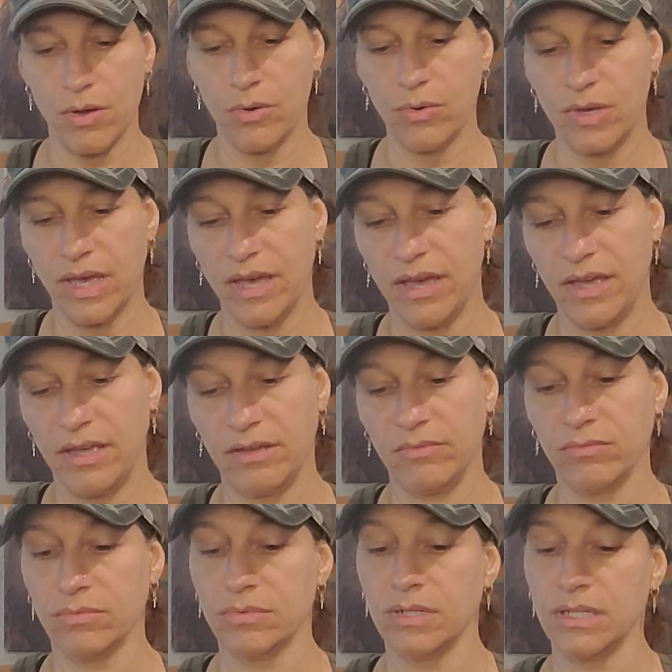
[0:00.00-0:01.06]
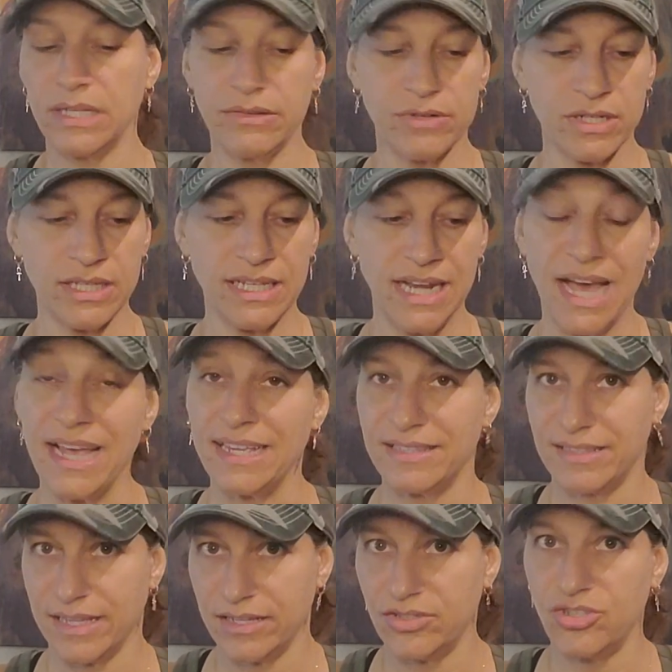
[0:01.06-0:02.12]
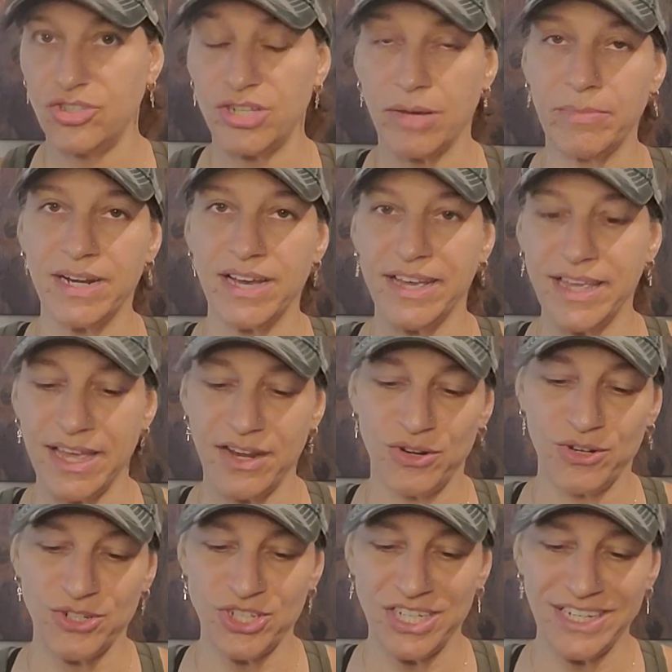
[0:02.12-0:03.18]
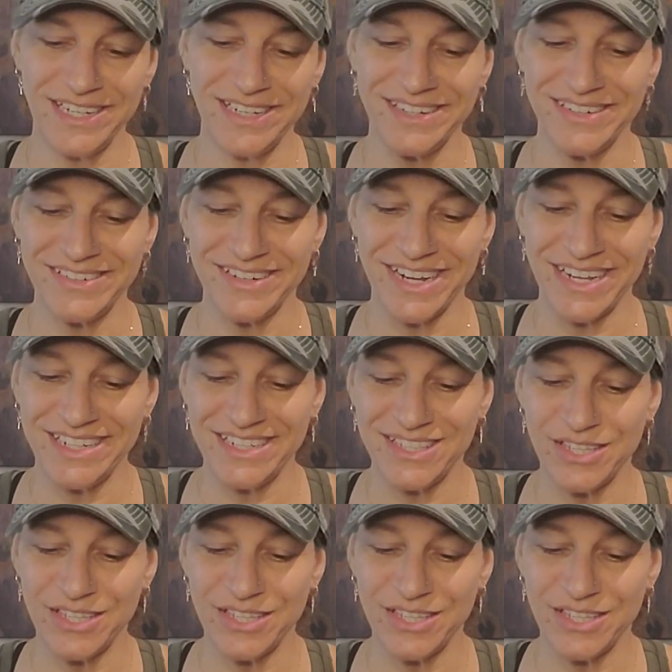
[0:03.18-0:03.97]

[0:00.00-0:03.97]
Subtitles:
Okay. Really, really nice. That's Gemini energy. All right.